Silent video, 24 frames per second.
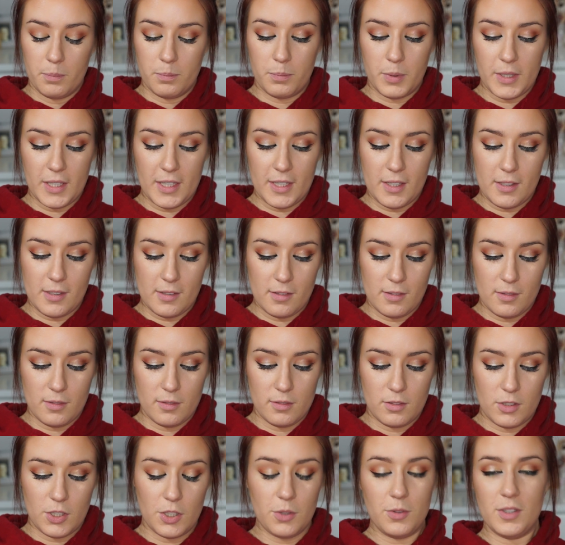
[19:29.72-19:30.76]
be
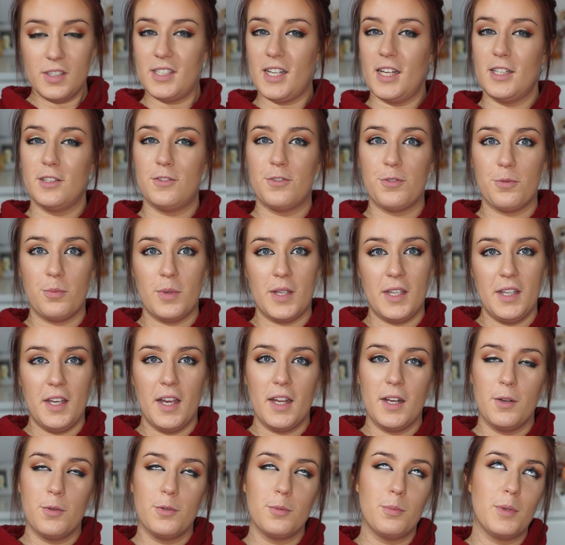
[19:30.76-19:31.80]
too intense for me
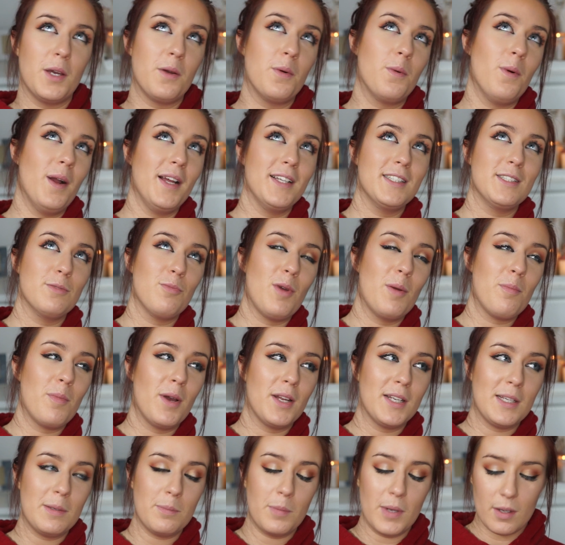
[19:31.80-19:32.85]
and it would be a waste of my
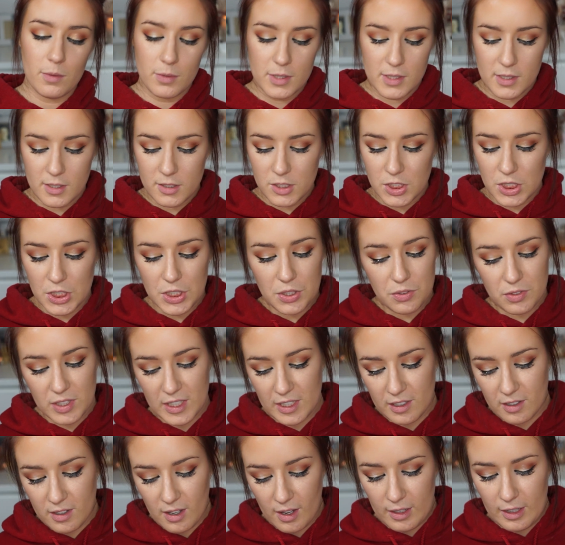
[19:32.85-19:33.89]
money, but it was such a
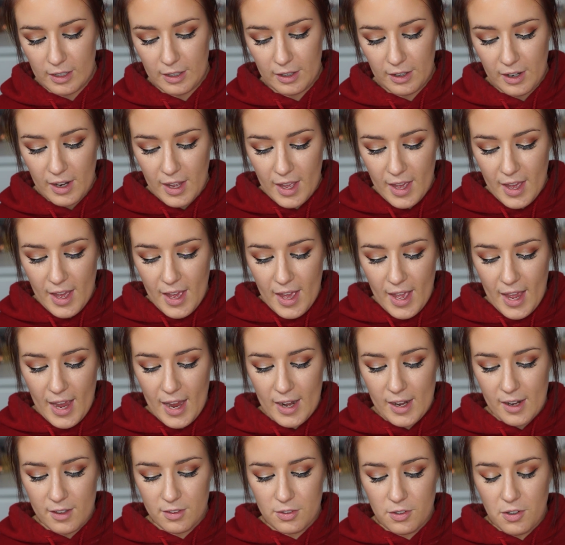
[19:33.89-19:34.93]
unique color,
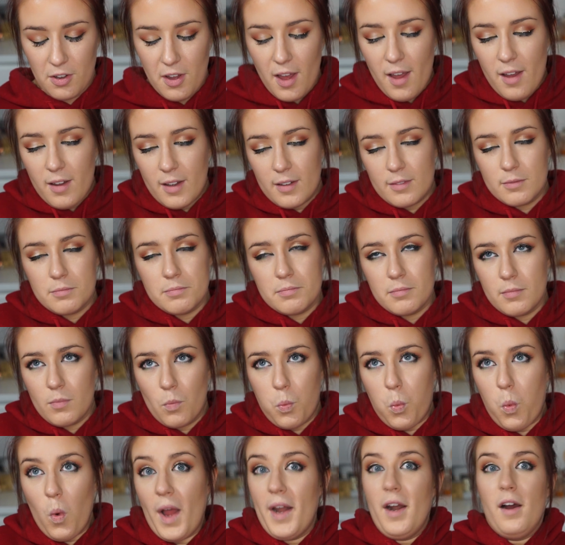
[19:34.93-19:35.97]
and I thought,
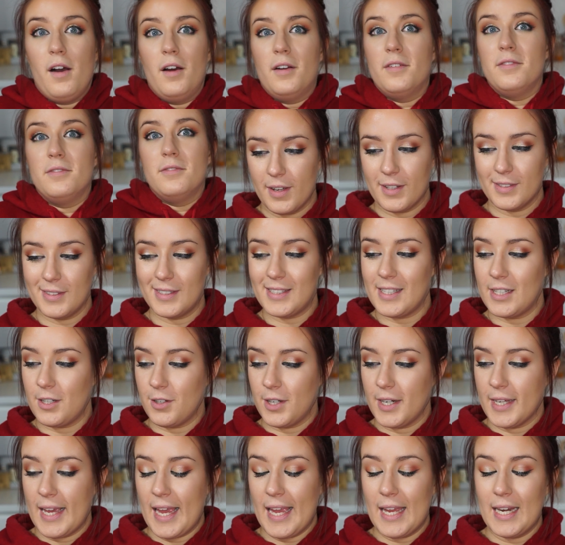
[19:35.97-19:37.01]
why not,
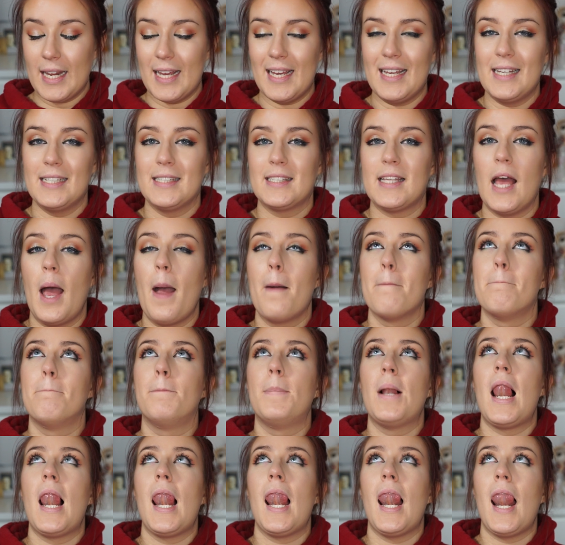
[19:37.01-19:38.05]
considering it is
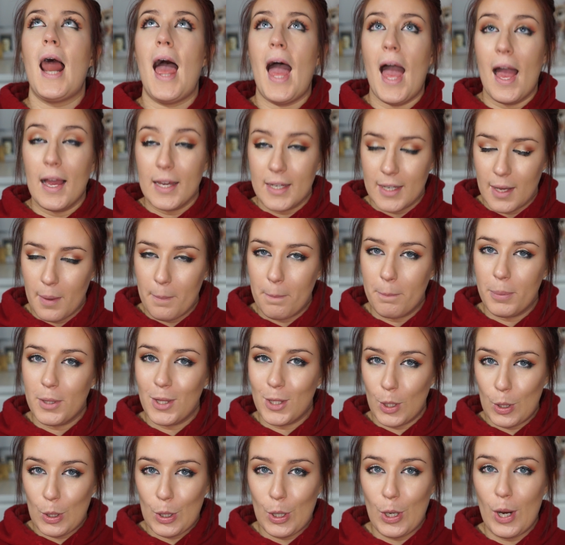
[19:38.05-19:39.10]
black,
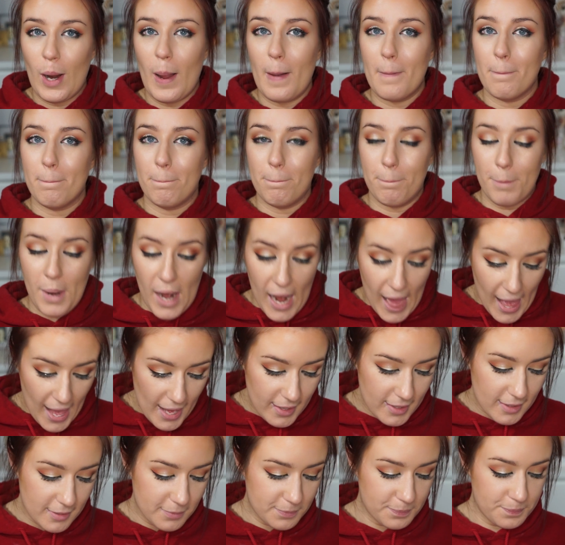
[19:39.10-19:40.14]
pure
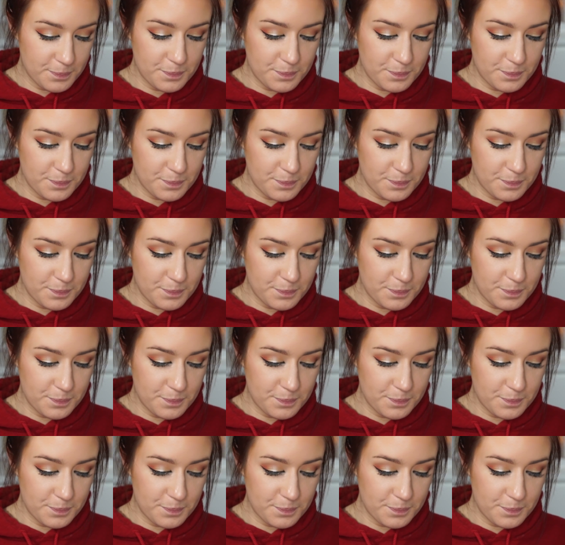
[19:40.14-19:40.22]
black.